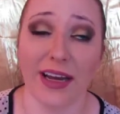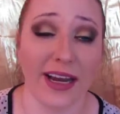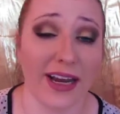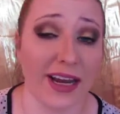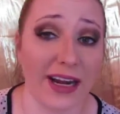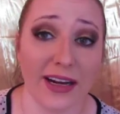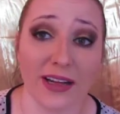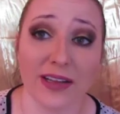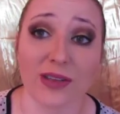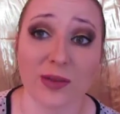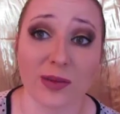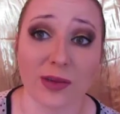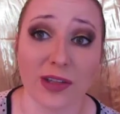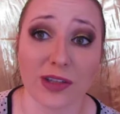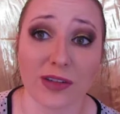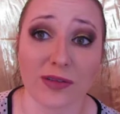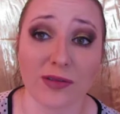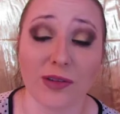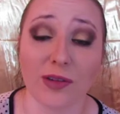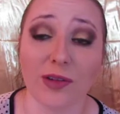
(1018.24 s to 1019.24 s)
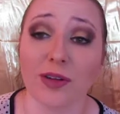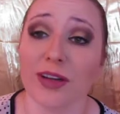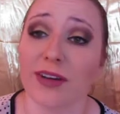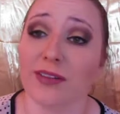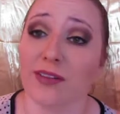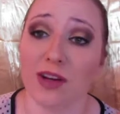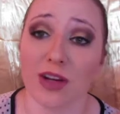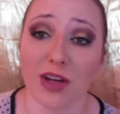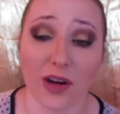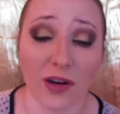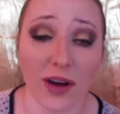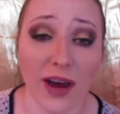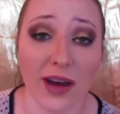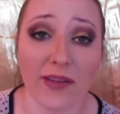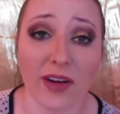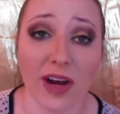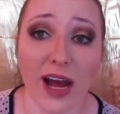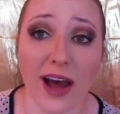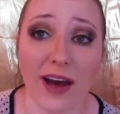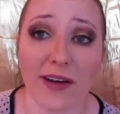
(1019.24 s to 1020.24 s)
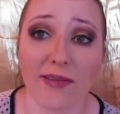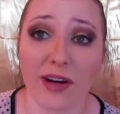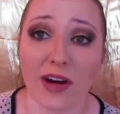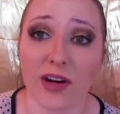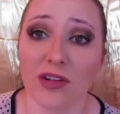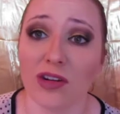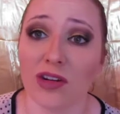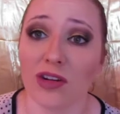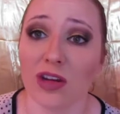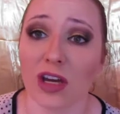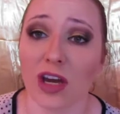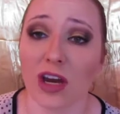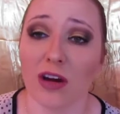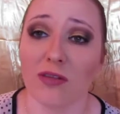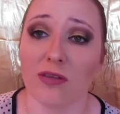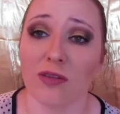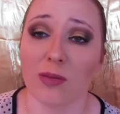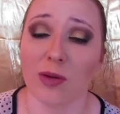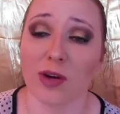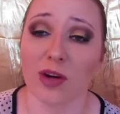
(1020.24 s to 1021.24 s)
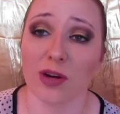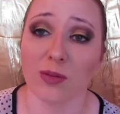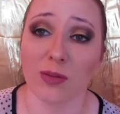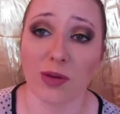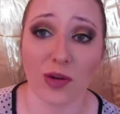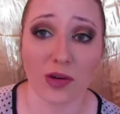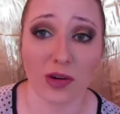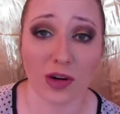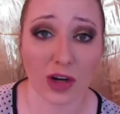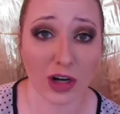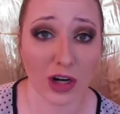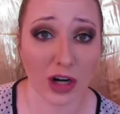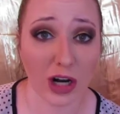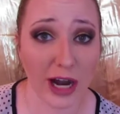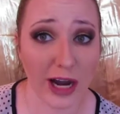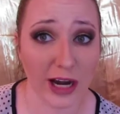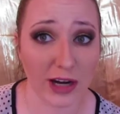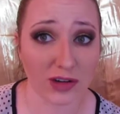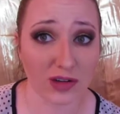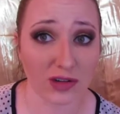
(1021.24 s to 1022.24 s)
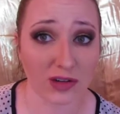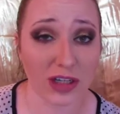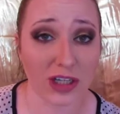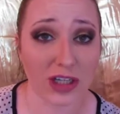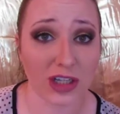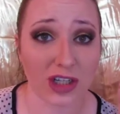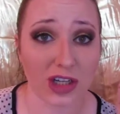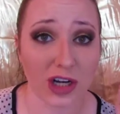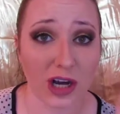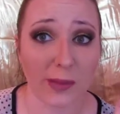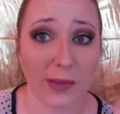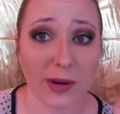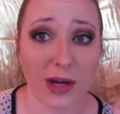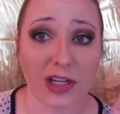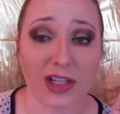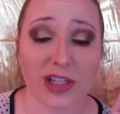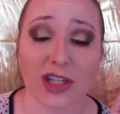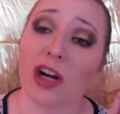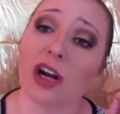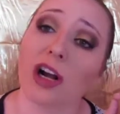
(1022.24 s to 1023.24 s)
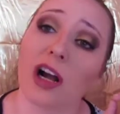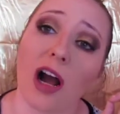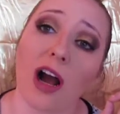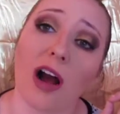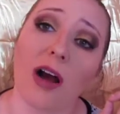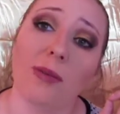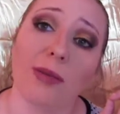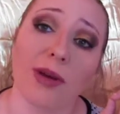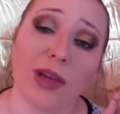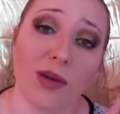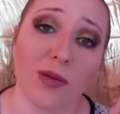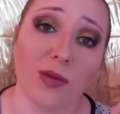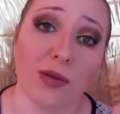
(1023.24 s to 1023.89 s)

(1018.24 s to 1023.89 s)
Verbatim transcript: and it's wonderful. If you don't have an iPhone, you can go from your computer or your Android to shophush.com, but you